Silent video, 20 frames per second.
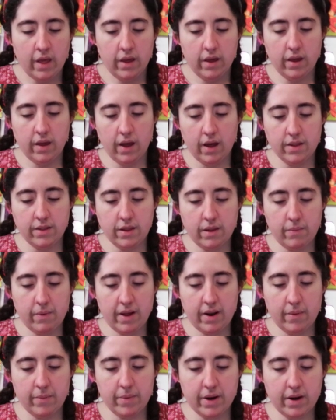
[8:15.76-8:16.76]
He had
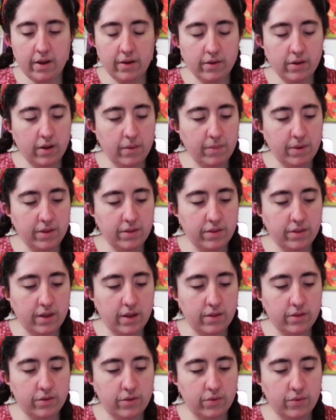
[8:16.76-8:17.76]
developed enough common
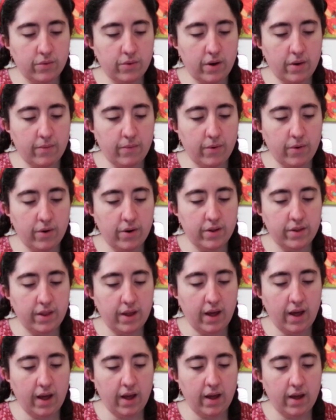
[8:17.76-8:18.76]
sense to avoid
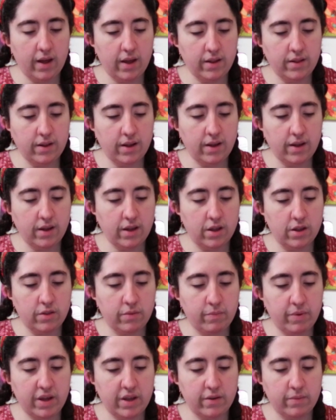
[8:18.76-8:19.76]
the and the
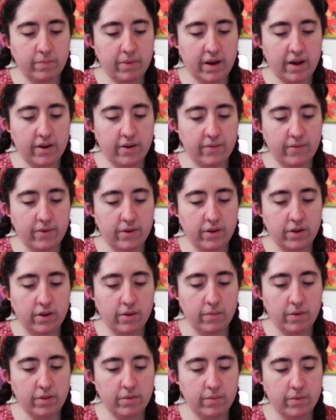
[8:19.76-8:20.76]
speech pattern from
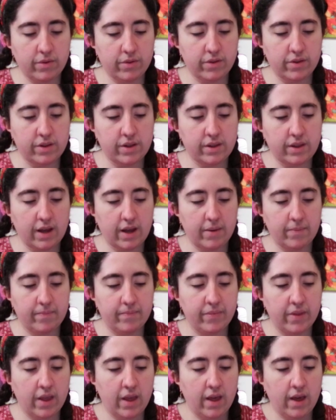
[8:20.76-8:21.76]
humans most of the time,
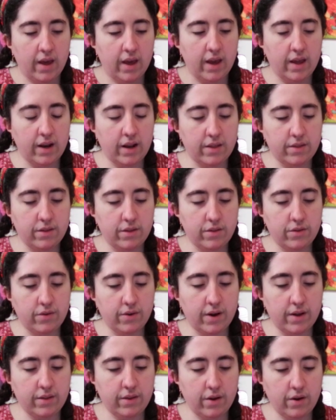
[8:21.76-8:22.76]
and as
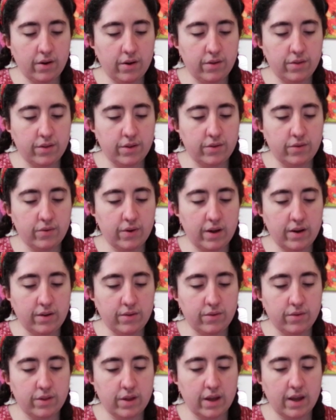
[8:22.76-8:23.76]
instructed, Halsey
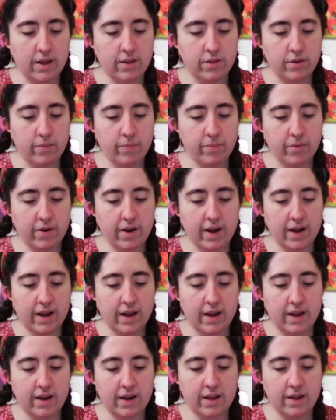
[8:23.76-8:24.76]
trotted to the gates of Praga,
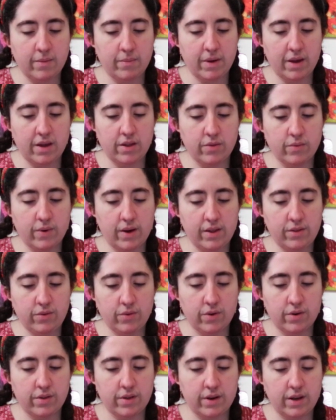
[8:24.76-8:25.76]
and he made his way
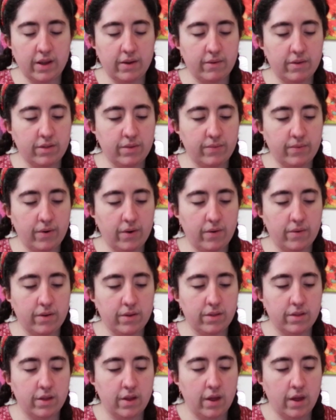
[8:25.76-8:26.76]
towards the nearest
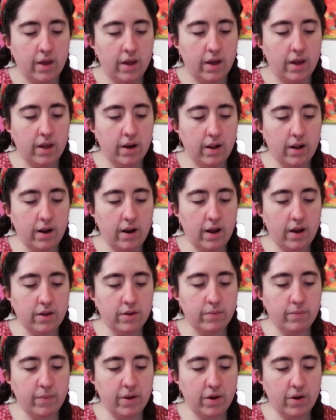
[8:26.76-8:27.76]
forest, and a
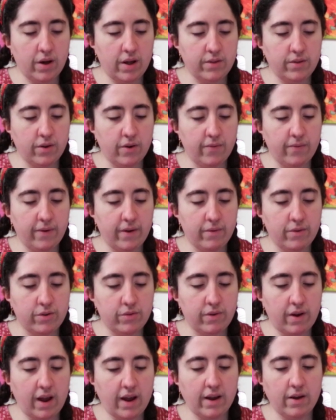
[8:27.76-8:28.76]
large male adored pharaoh
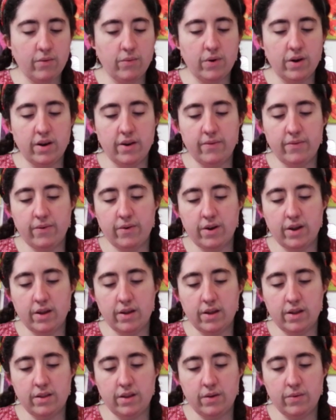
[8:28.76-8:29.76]
dragon waited for
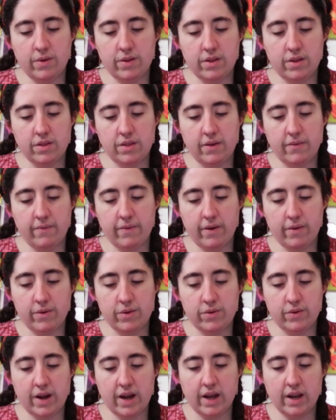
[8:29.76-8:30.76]
him, and this was the same
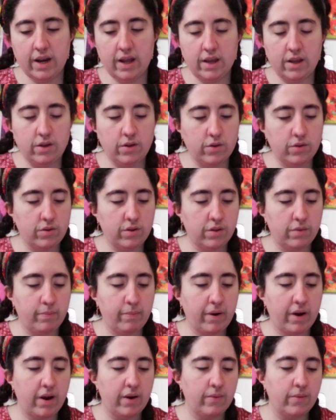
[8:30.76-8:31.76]
pharaoh dragon that he used to
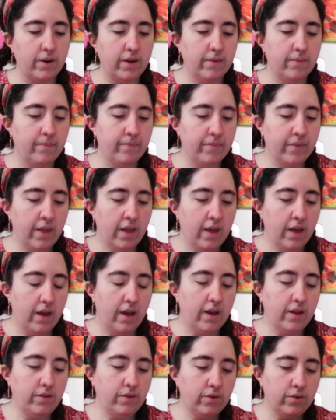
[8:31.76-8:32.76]
spar with.
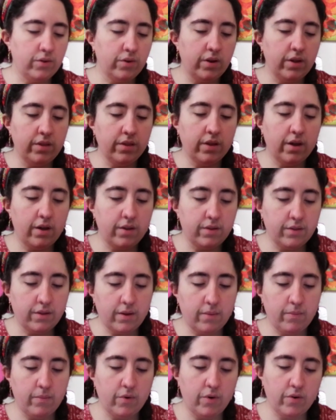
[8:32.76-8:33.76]
And due to his
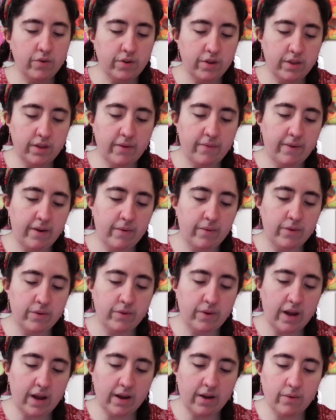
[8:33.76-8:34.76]
constant motion, the pharaoh
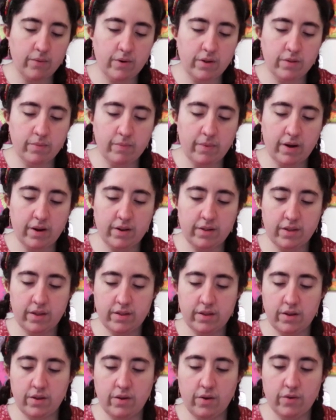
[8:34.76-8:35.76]
dragon was smaller
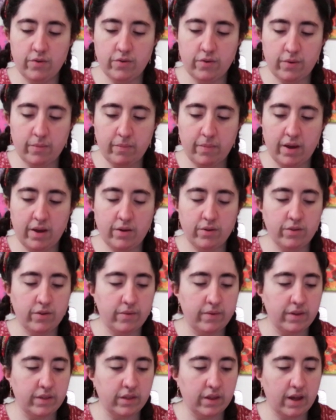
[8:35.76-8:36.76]
than the usual males
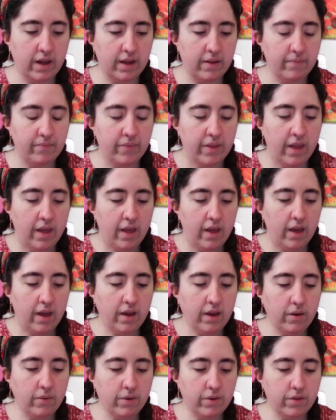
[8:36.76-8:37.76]
of his kind,
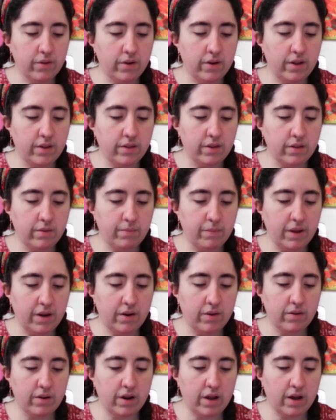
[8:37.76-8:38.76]
and he was only 6
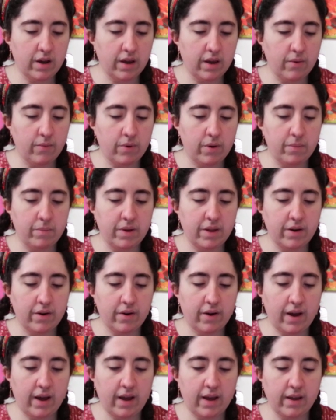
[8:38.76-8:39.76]
meters long and 1 meter
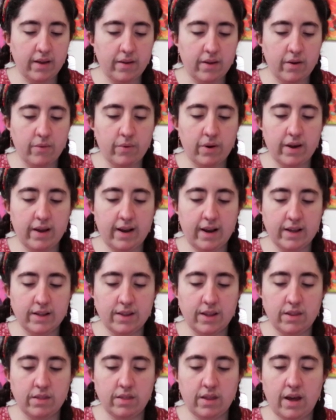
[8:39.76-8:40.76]
high, and what he lacked
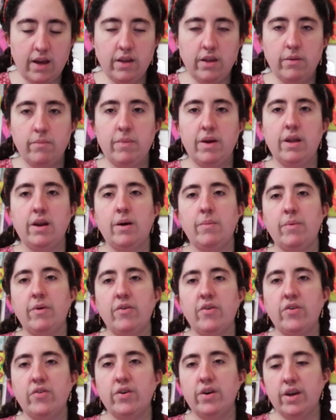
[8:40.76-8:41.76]
in size he made up
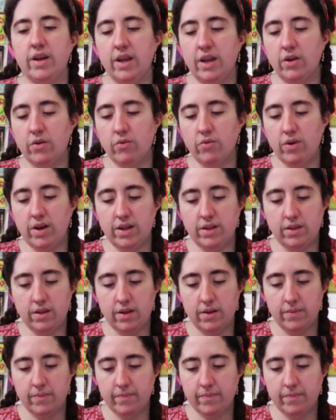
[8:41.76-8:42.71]
in grit.